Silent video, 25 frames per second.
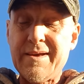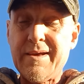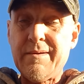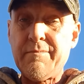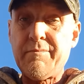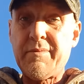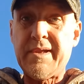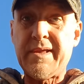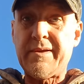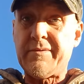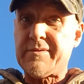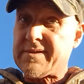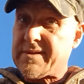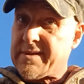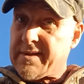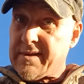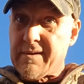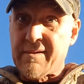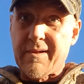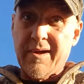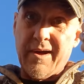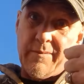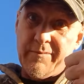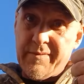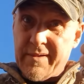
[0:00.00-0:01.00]
But he was still
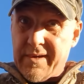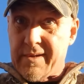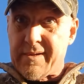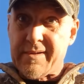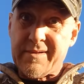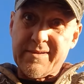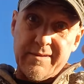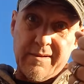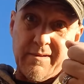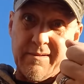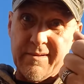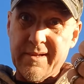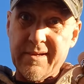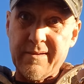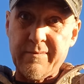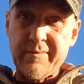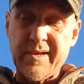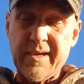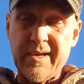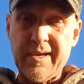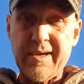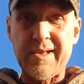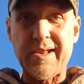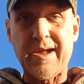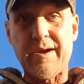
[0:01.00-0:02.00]
on me and assaulting
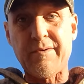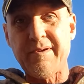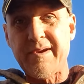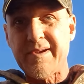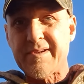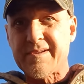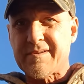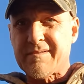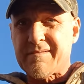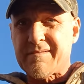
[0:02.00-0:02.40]
me, and I reached